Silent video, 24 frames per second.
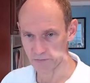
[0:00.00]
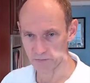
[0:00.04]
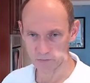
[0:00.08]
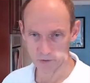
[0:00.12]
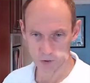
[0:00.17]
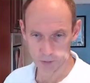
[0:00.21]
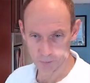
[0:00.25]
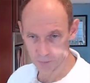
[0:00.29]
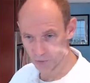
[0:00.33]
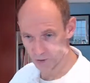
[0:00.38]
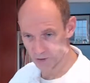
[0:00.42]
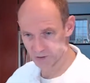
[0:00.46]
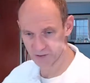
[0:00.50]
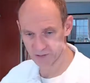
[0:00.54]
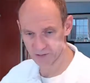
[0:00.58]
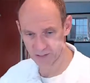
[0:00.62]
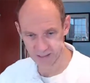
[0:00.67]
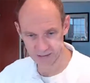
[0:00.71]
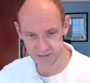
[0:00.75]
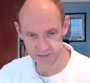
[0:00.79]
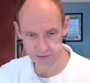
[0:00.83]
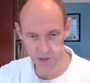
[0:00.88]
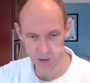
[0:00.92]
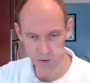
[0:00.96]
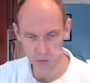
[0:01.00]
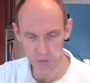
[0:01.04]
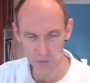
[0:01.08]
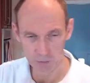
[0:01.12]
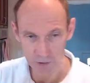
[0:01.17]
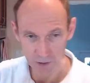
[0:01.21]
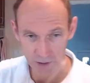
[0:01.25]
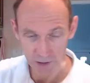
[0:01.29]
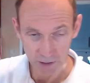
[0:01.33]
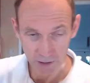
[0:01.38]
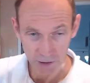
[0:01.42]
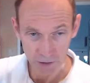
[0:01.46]
So I'm going to start now,
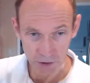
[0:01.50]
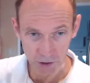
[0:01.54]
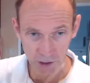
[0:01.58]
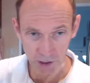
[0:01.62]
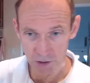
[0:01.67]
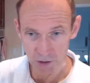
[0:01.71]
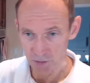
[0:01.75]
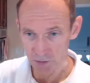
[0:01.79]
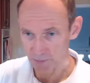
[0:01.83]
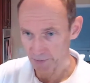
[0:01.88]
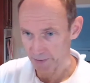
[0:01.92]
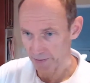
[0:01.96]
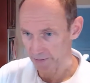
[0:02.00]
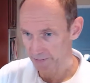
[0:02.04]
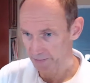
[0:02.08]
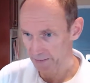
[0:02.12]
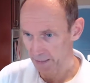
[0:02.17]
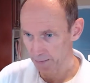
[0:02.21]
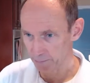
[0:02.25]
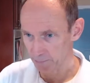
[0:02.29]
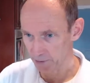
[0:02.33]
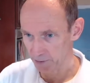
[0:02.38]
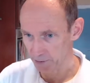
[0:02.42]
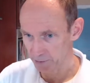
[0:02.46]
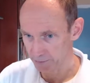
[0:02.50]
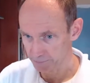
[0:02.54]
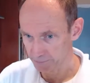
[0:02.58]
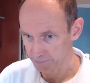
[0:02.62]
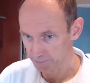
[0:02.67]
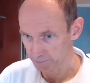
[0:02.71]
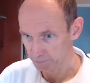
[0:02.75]
change my camera